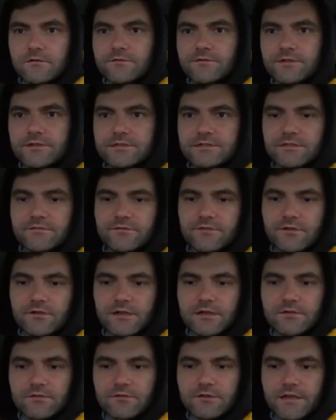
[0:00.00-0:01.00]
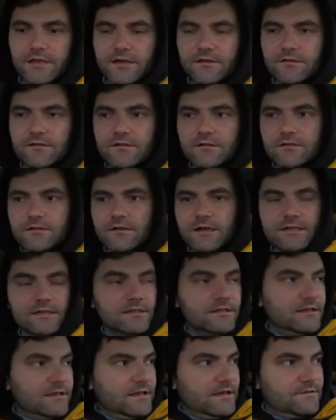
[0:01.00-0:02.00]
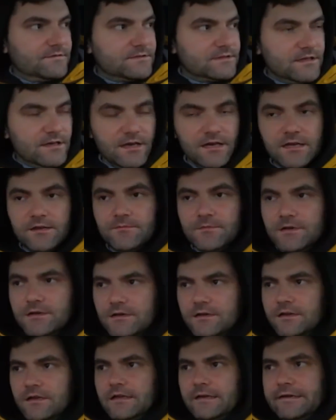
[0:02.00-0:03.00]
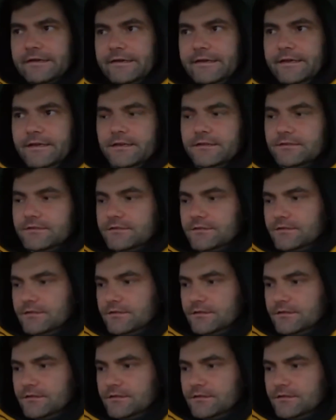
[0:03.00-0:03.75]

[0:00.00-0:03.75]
First of all, I didn't have time, and